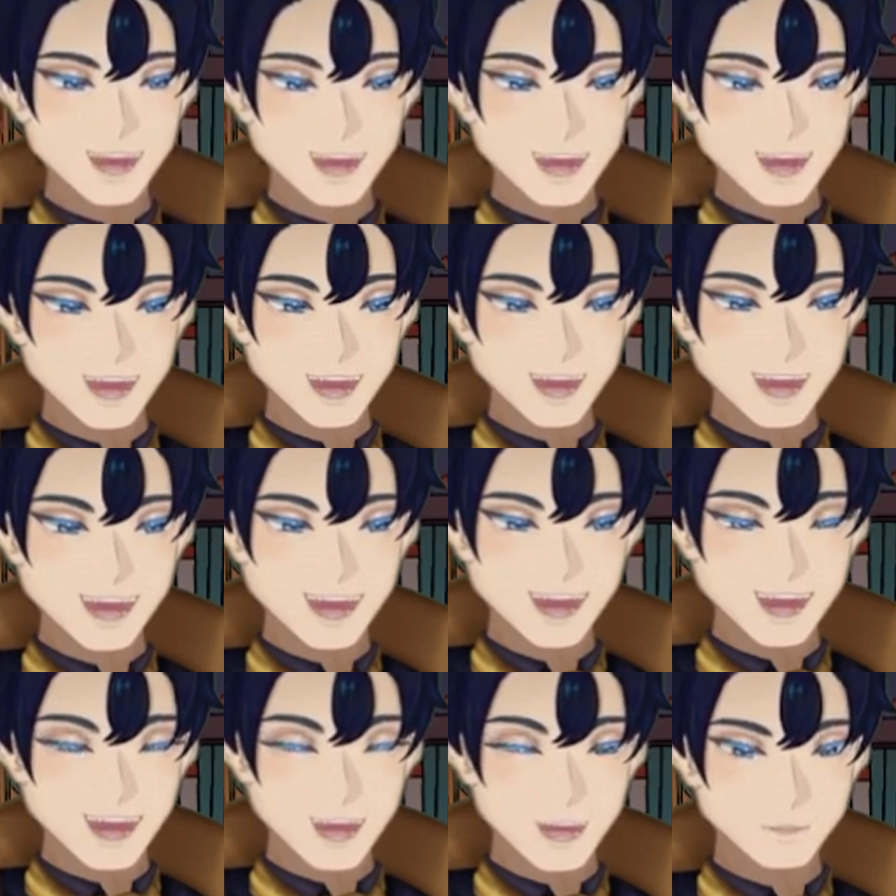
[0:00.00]
on such an
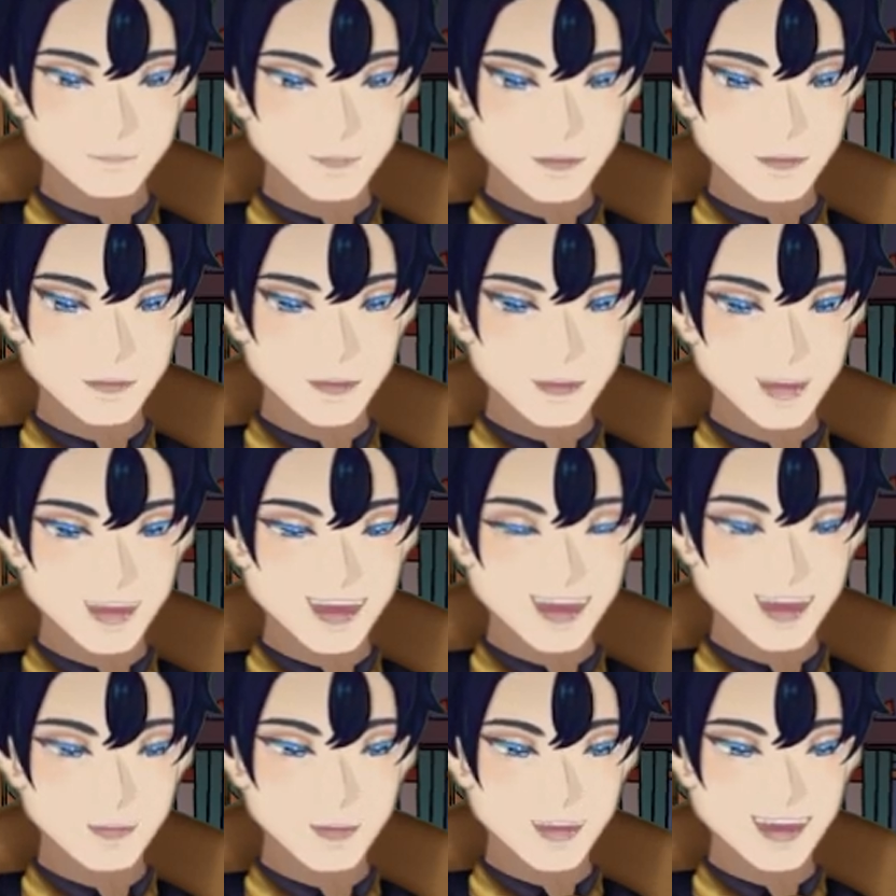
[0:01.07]
occasion one did
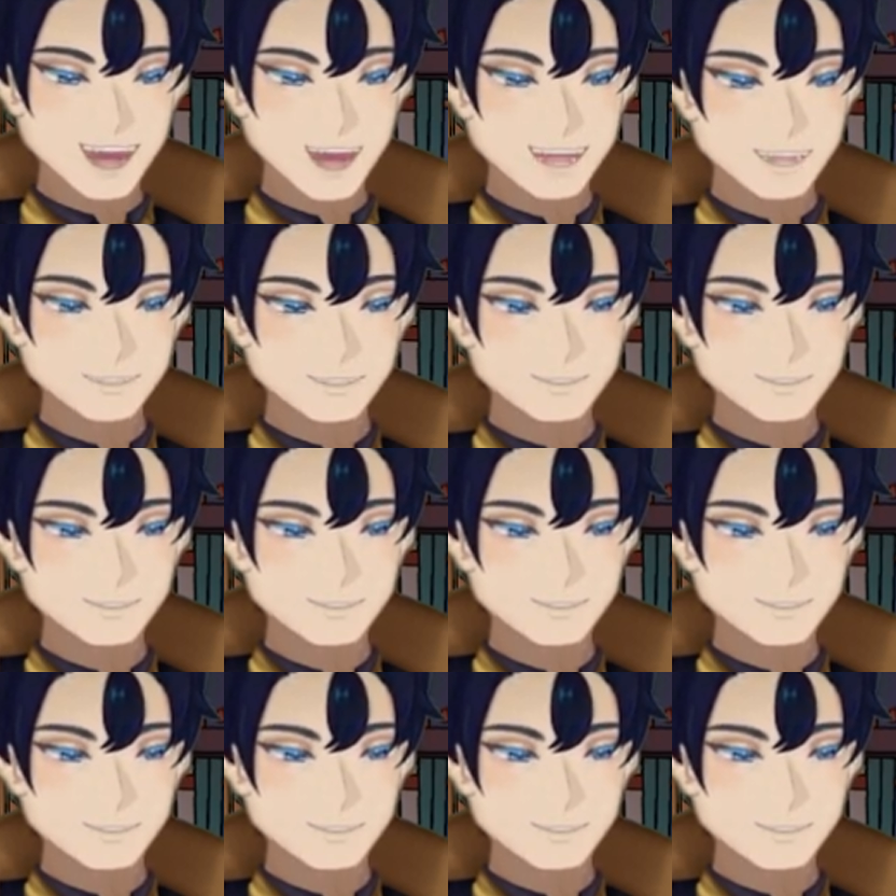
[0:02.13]
not pay.